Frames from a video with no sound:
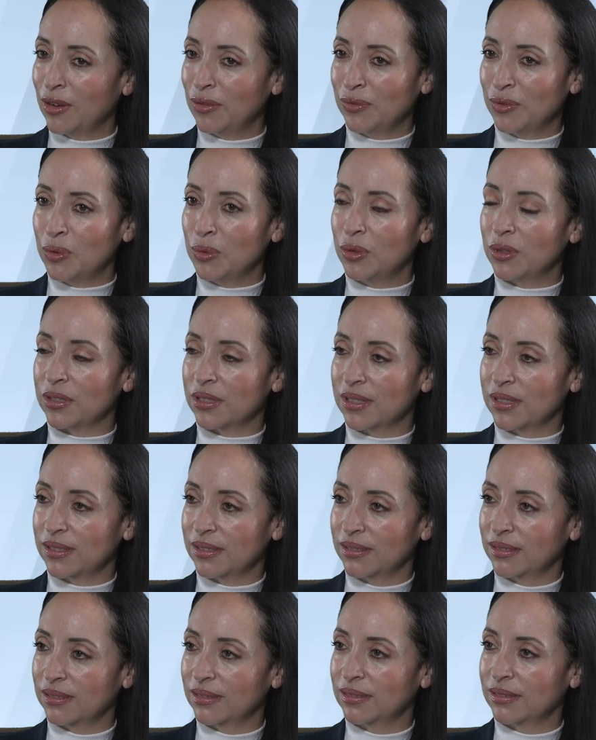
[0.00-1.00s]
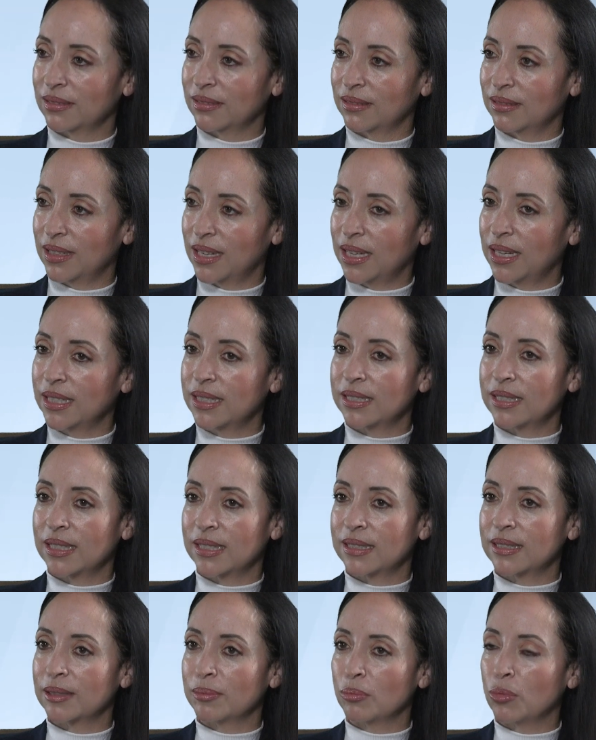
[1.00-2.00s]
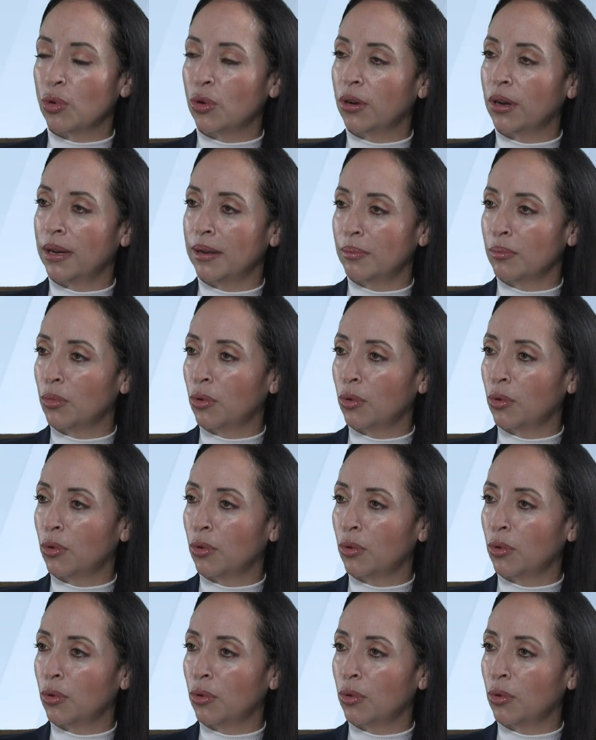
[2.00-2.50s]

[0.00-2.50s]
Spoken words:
Of course. And it's more and